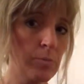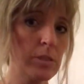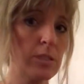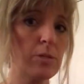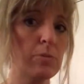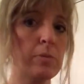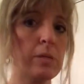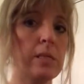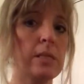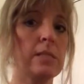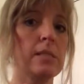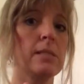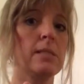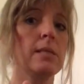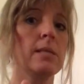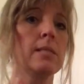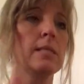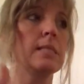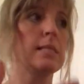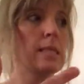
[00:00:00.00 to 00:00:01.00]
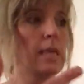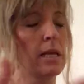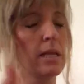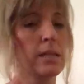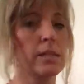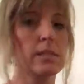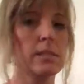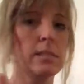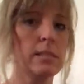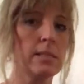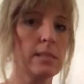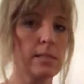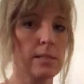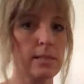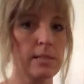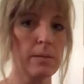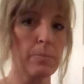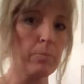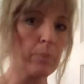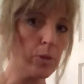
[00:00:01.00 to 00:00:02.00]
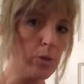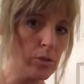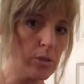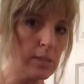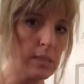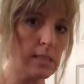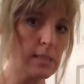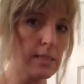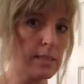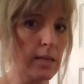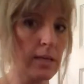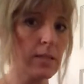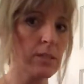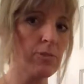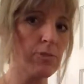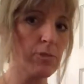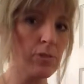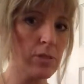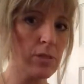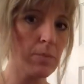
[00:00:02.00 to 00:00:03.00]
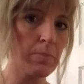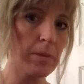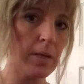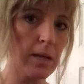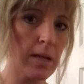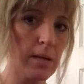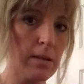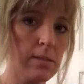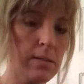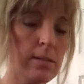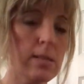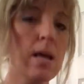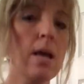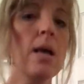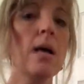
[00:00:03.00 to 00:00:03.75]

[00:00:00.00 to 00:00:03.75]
which means it stands, it's a symbol and stands for something else.